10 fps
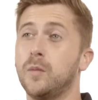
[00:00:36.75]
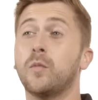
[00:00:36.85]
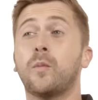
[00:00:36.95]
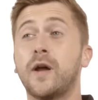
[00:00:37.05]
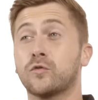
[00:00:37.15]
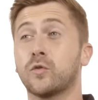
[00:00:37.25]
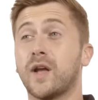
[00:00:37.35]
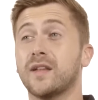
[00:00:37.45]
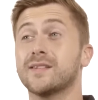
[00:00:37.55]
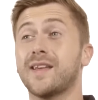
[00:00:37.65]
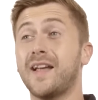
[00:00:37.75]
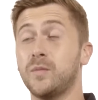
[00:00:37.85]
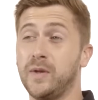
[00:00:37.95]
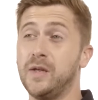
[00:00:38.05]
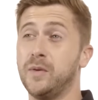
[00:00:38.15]
but petrol cans and
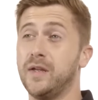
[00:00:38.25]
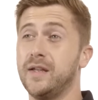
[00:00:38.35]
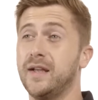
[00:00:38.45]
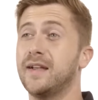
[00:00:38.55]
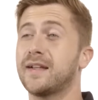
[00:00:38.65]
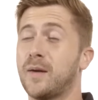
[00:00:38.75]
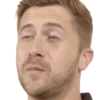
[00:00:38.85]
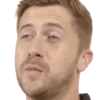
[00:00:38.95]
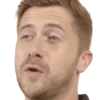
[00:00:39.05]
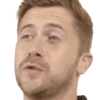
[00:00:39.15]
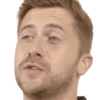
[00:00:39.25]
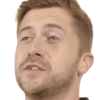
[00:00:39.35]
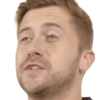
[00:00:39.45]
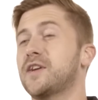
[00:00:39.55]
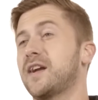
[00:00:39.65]
PPE can be purchased
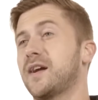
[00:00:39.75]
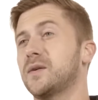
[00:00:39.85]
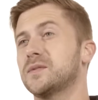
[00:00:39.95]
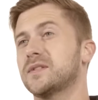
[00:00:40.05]
at checkout.